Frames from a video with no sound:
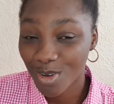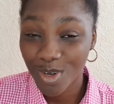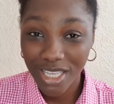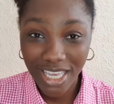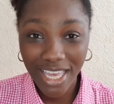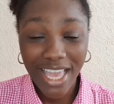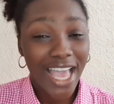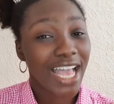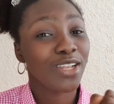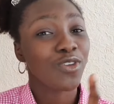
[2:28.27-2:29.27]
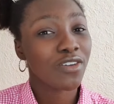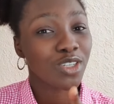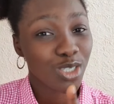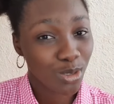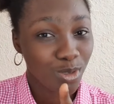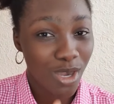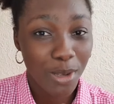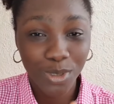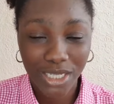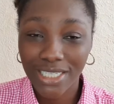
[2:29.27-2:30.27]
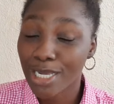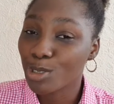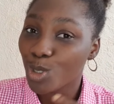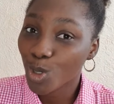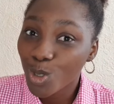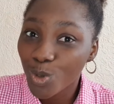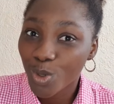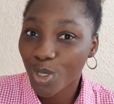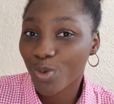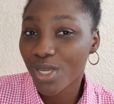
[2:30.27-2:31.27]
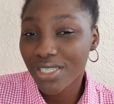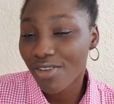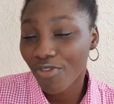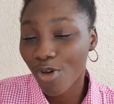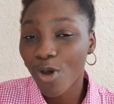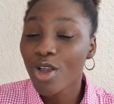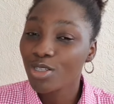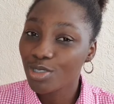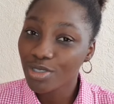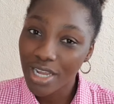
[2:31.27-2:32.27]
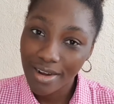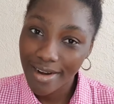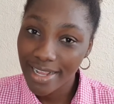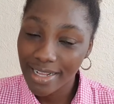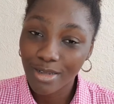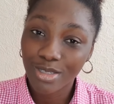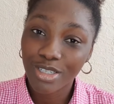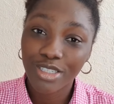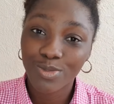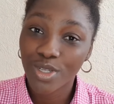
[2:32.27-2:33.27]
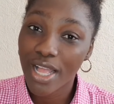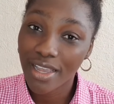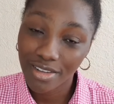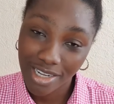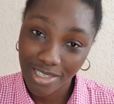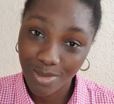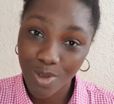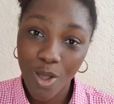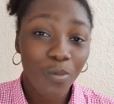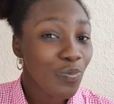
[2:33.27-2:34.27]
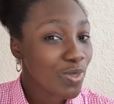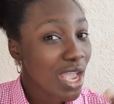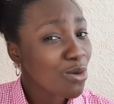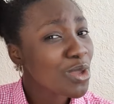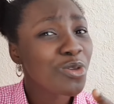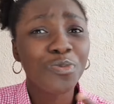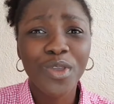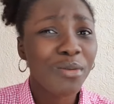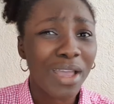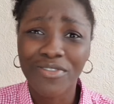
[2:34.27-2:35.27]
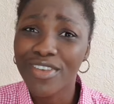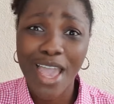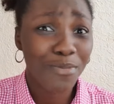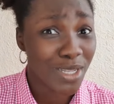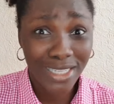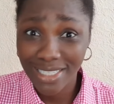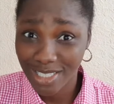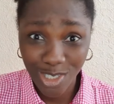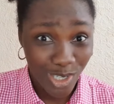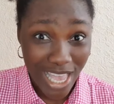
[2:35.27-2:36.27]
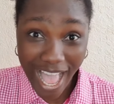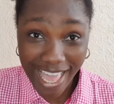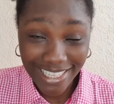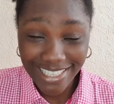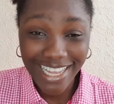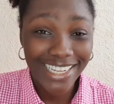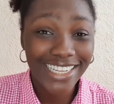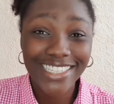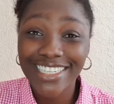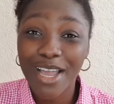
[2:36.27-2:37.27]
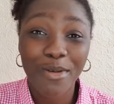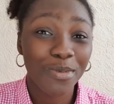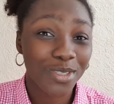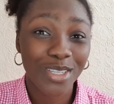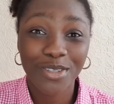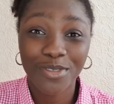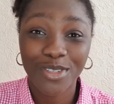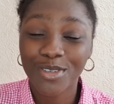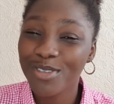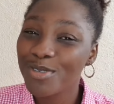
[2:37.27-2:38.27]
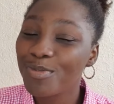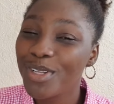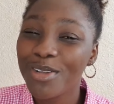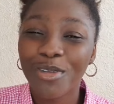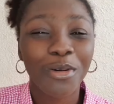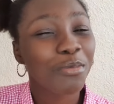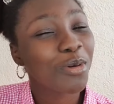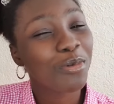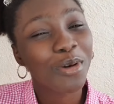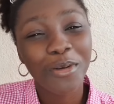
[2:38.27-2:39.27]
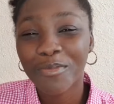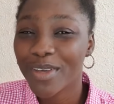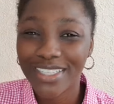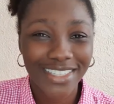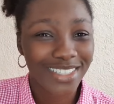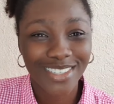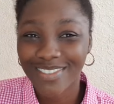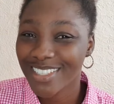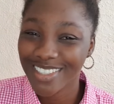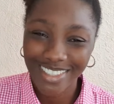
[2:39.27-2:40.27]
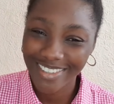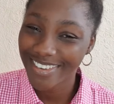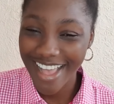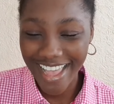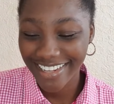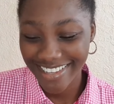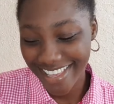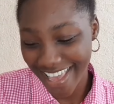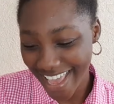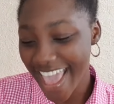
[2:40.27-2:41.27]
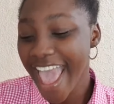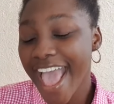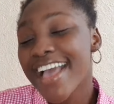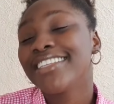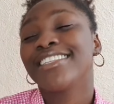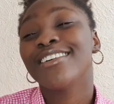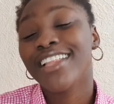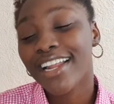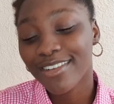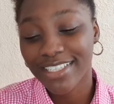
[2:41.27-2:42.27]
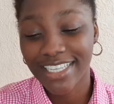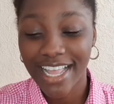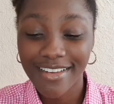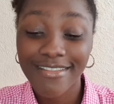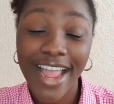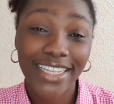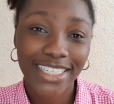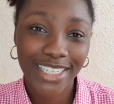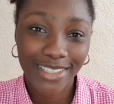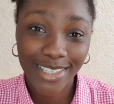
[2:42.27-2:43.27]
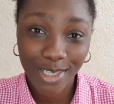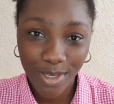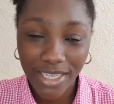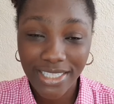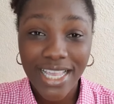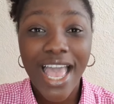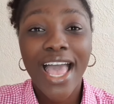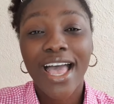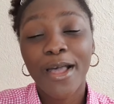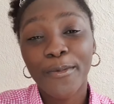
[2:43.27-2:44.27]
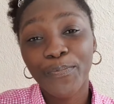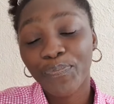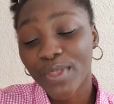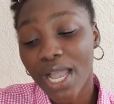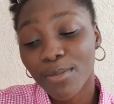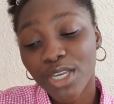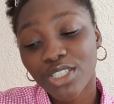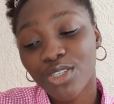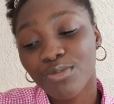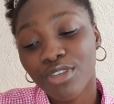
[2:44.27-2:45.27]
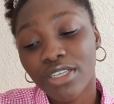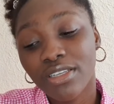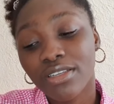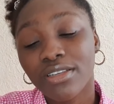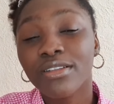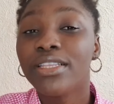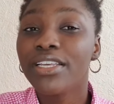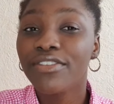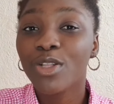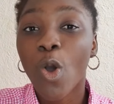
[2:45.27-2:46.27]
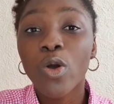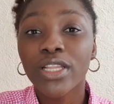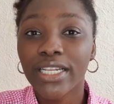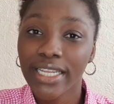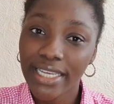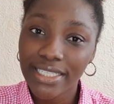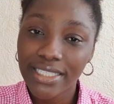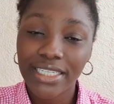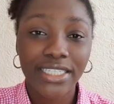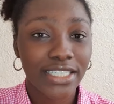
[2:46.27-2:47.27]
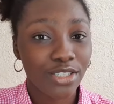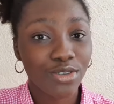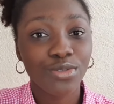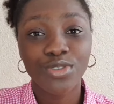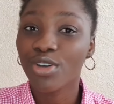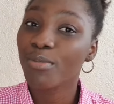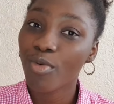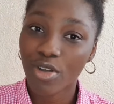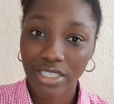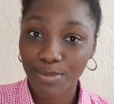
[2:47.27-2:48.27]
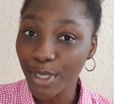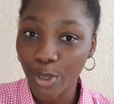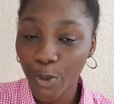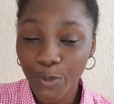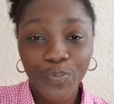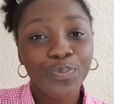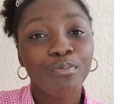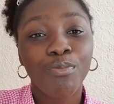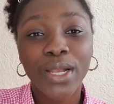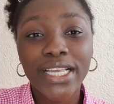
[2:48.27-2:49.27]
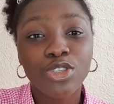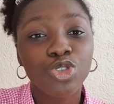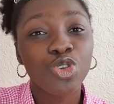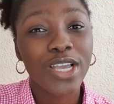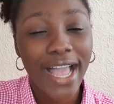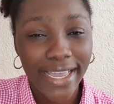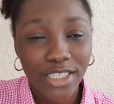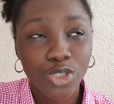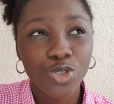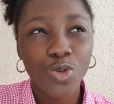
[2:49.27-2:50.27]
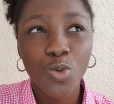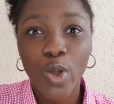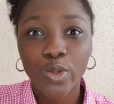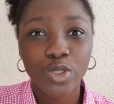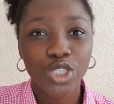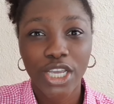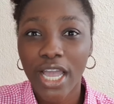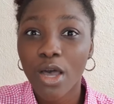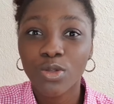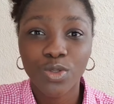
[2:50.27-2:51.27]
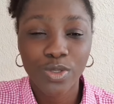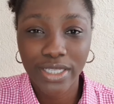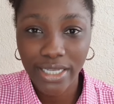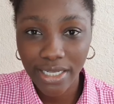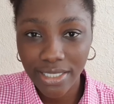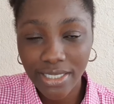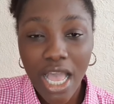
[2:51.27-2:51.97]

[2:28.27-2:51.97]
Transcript: Okay, and if you have not subscribed yet, I don't know what you're waiting for. Do that right now. Turn on the bell icon as well. That way you'll be on my VIP list, you guys, and anytime I post a new video, you'll be the number one person to be notified. Okay, so let us get right into it. I'm going to be leaving all the links in the description box below. Please, you guys, do well to check out those links.